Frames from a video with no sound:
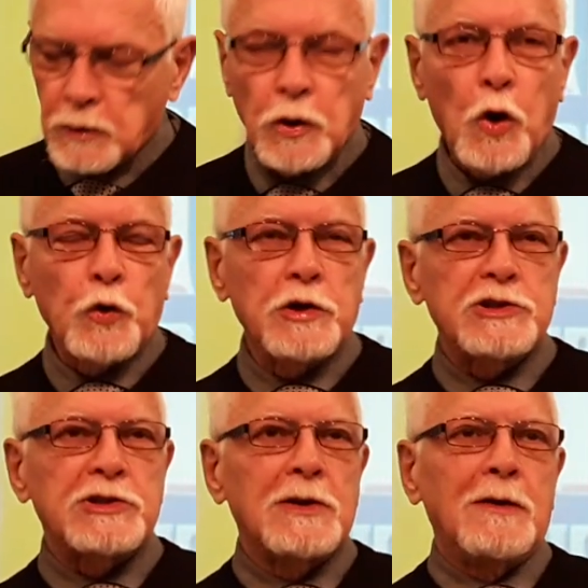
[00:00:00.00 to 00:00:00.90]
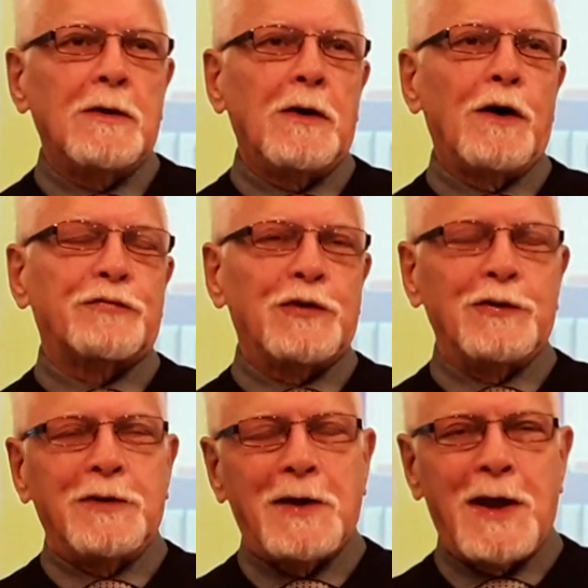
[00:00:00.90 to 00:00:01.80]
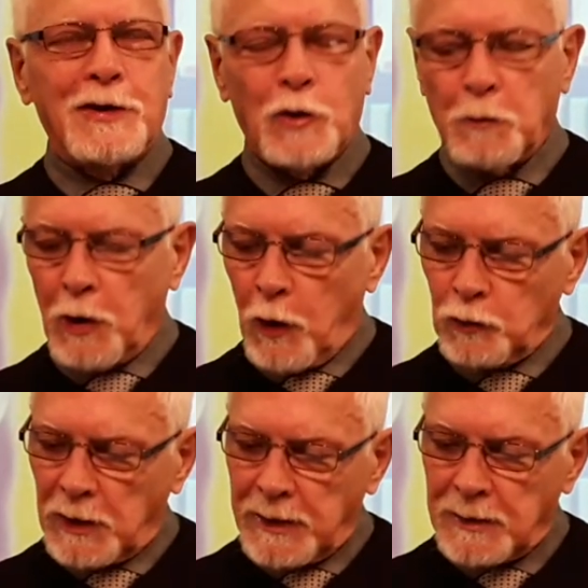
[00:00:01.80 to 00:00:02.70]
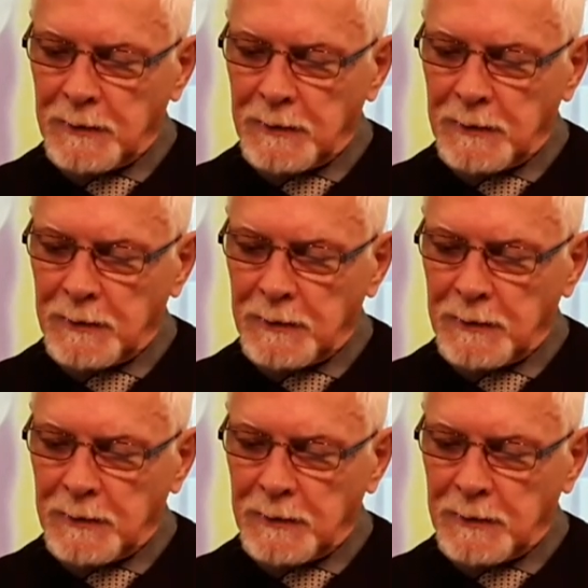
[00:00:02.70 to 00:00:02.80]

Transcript: Loners often end up lonely.